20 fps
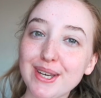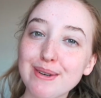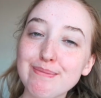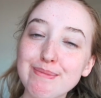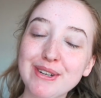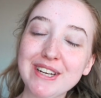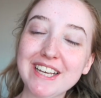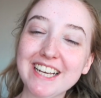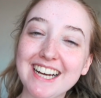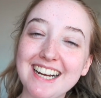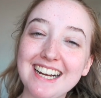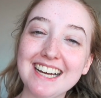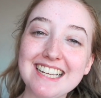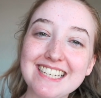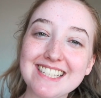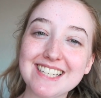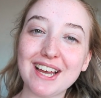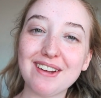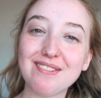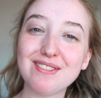Good morning
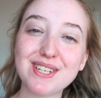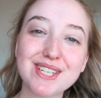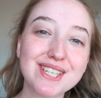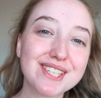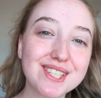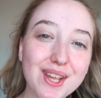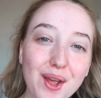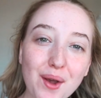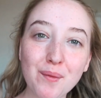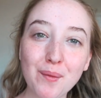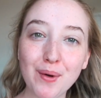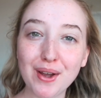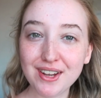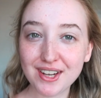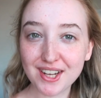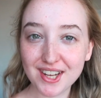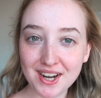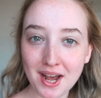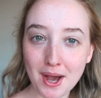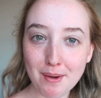guys, I've just
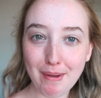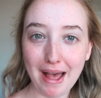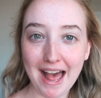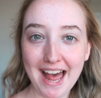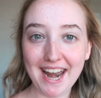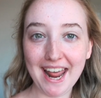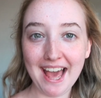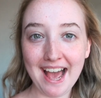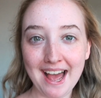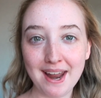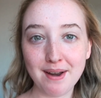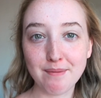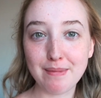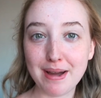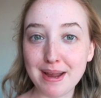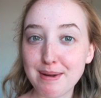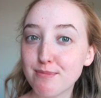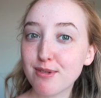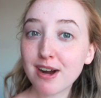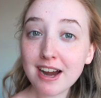woken up and had
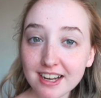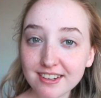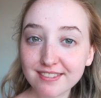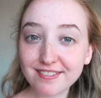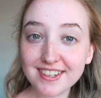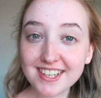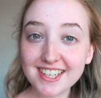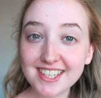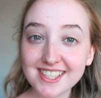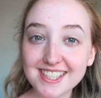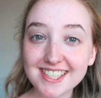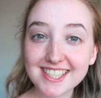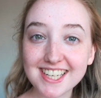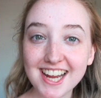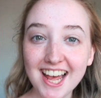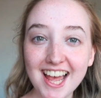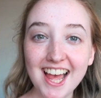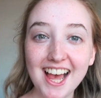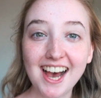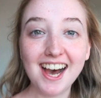my breakfast.
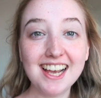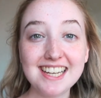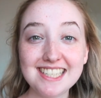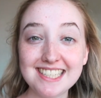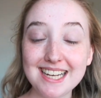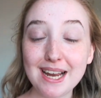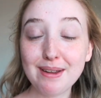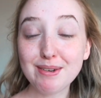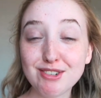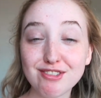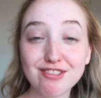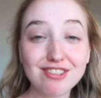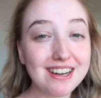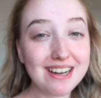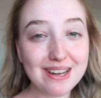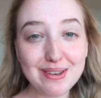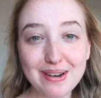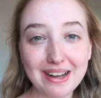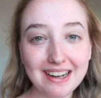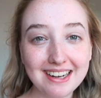I slept
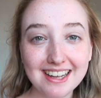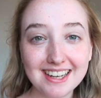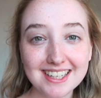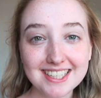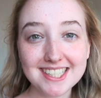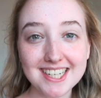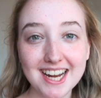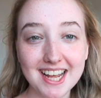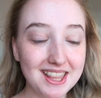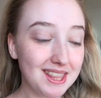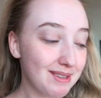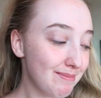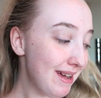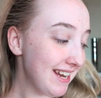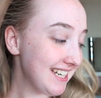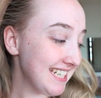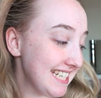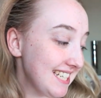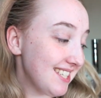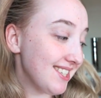really well last night, the
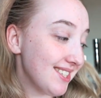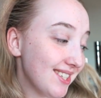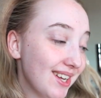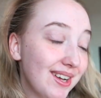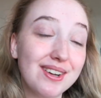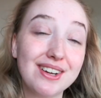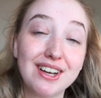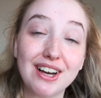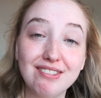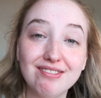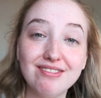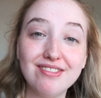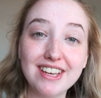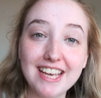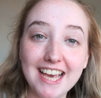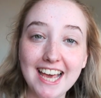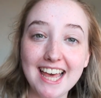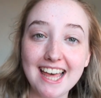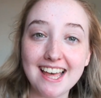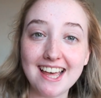bed is so
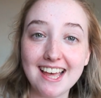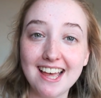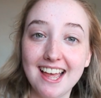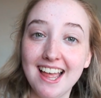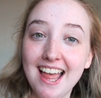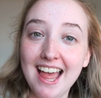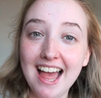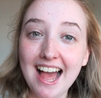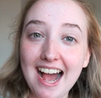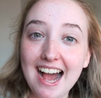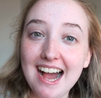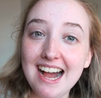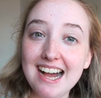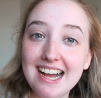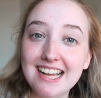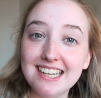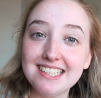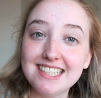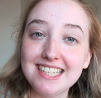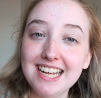comfy here.
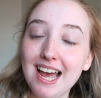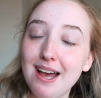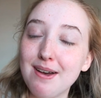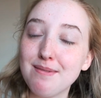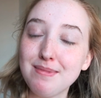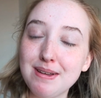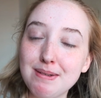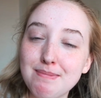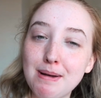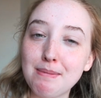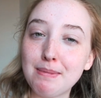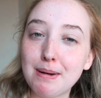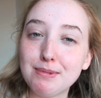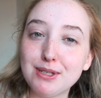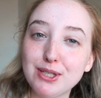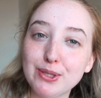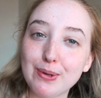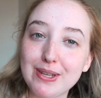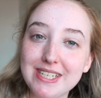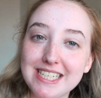And yeah, me and my mum
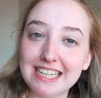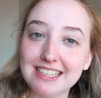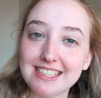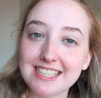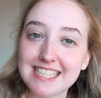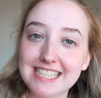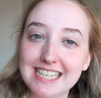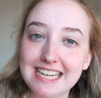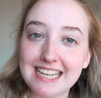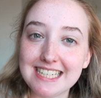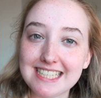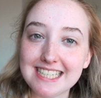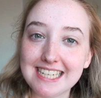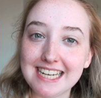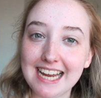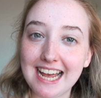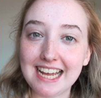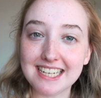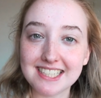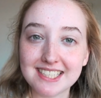just went downstairs
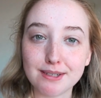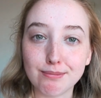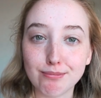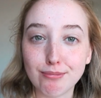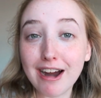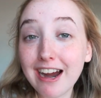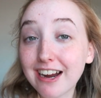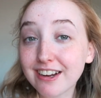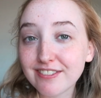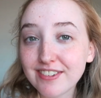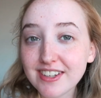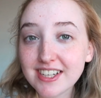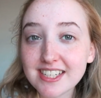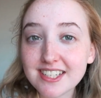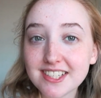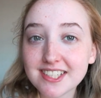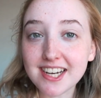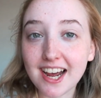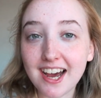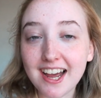and had some
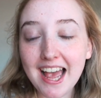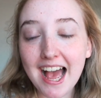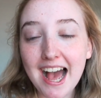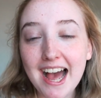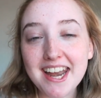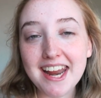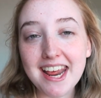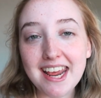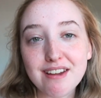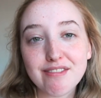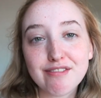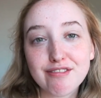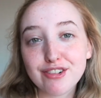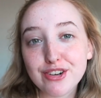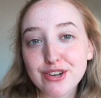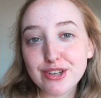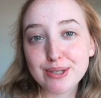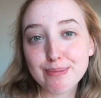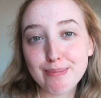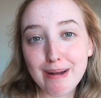breakfast. I had a
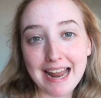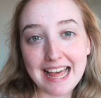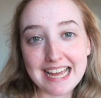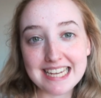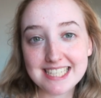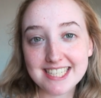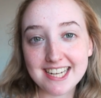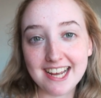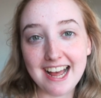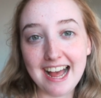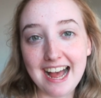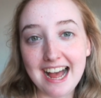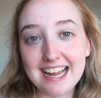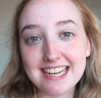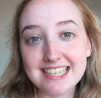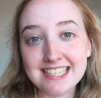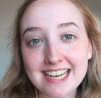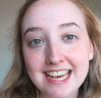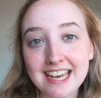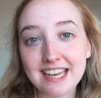fruit platter
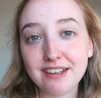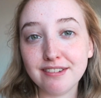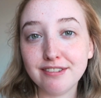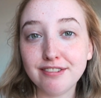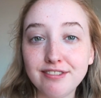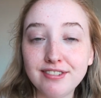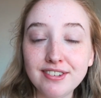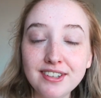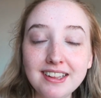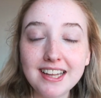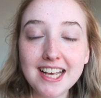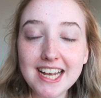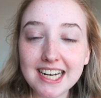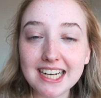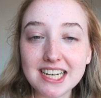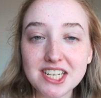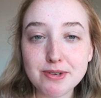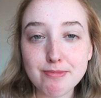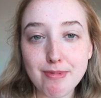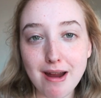and a full
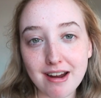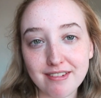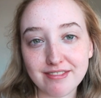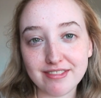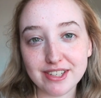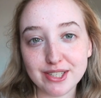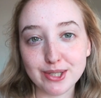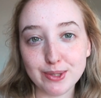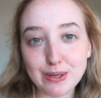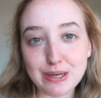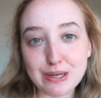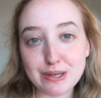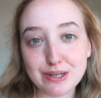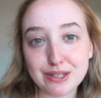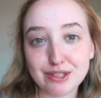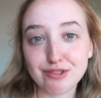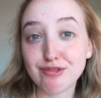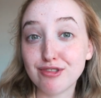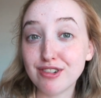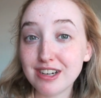English breakfast, which
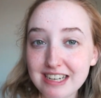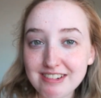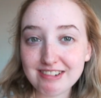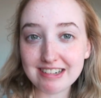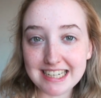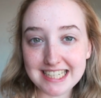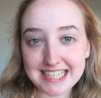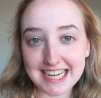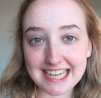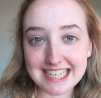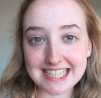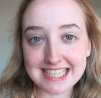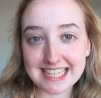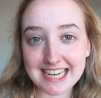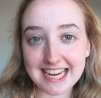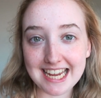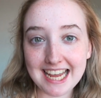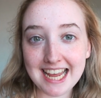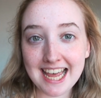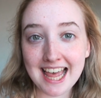was really, really
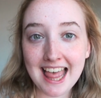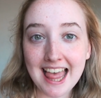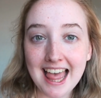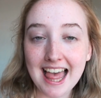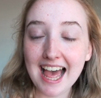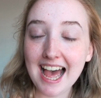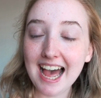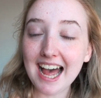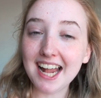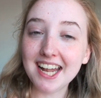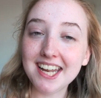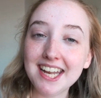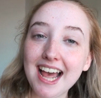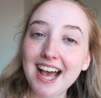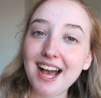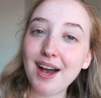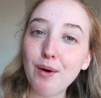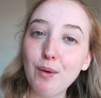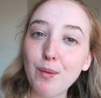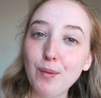tasty. And
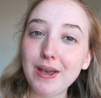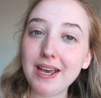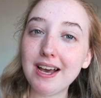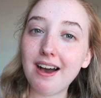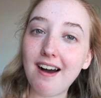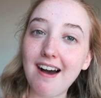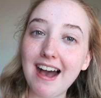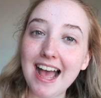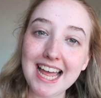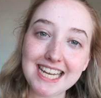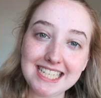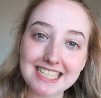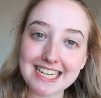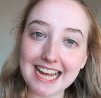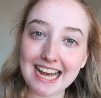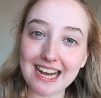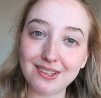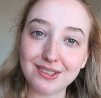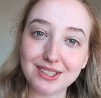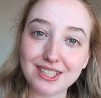now we are headed
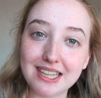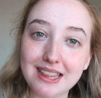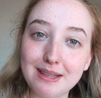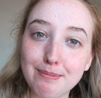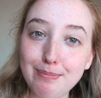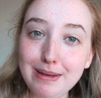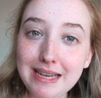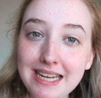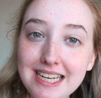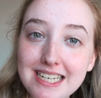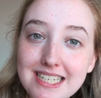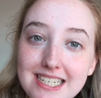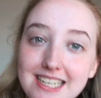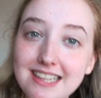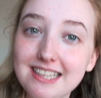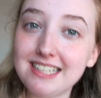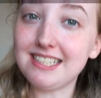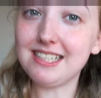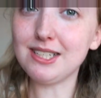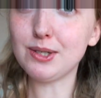out to the beach.
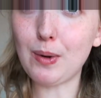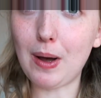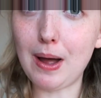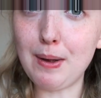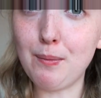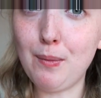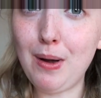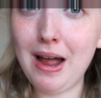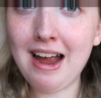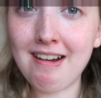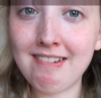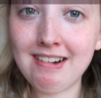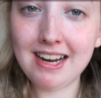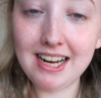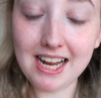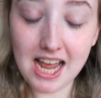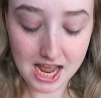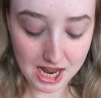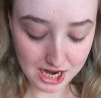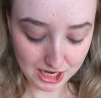This is what I'm
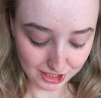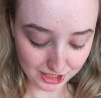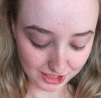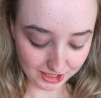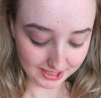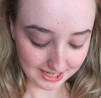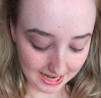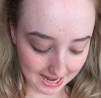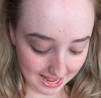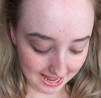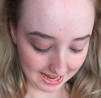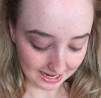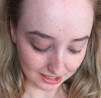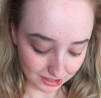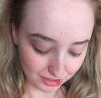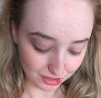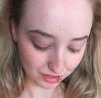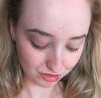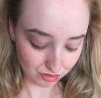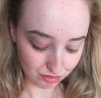wearing, just a
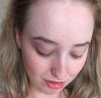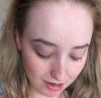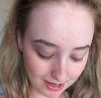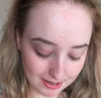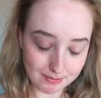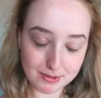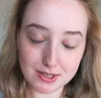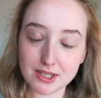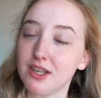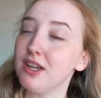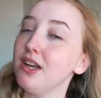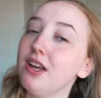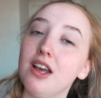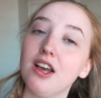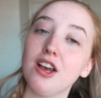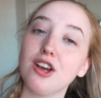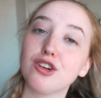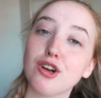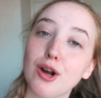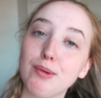striped
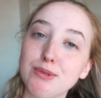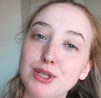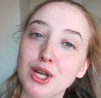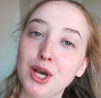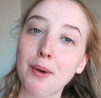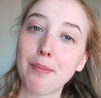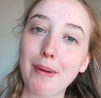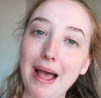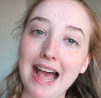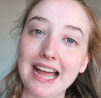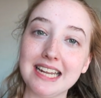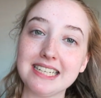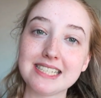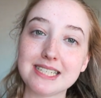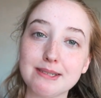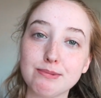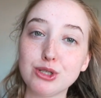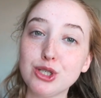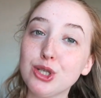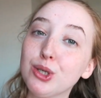crop top and
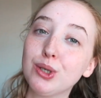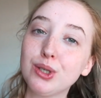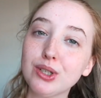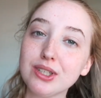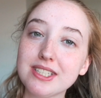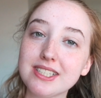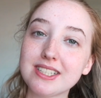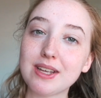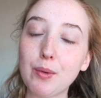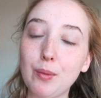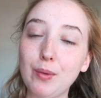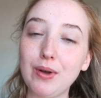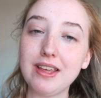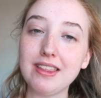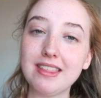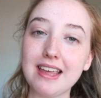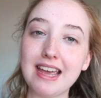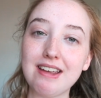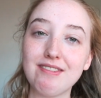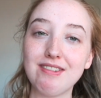some shorts
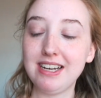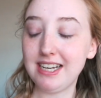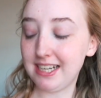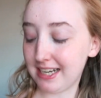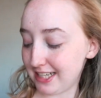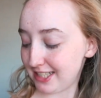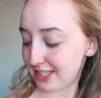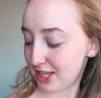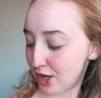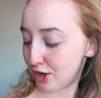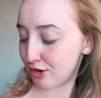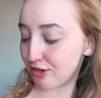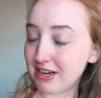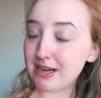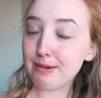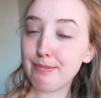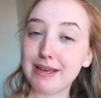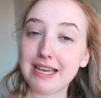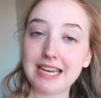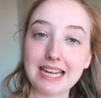with a really nice
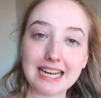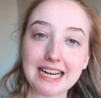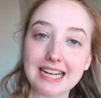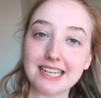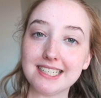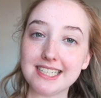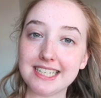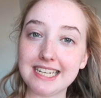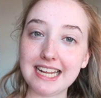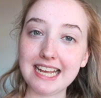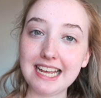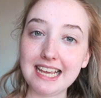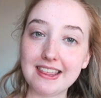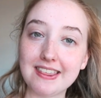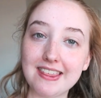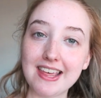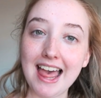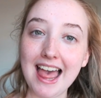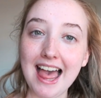green bikini underneath.